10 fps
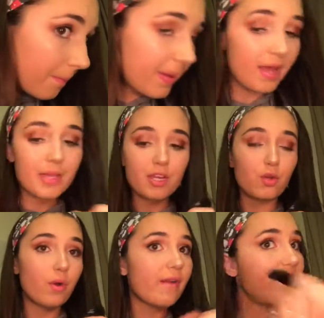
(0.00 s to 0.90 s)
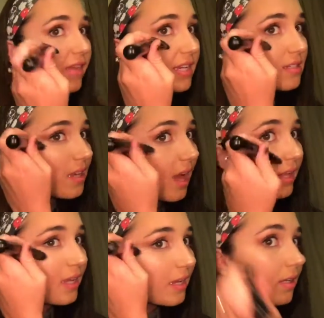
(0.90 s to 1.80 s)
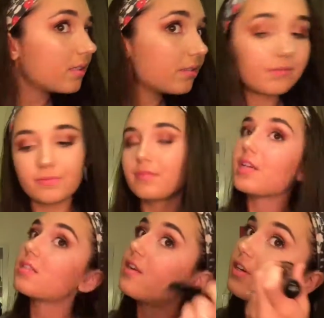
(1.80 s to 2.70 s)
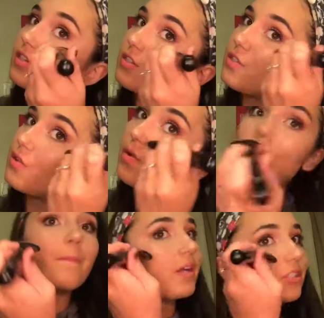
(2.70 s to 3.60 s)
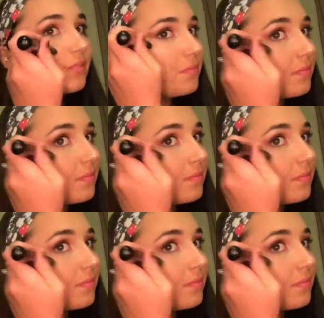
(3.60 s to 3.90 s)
a bam in your face highlight. There's never too much.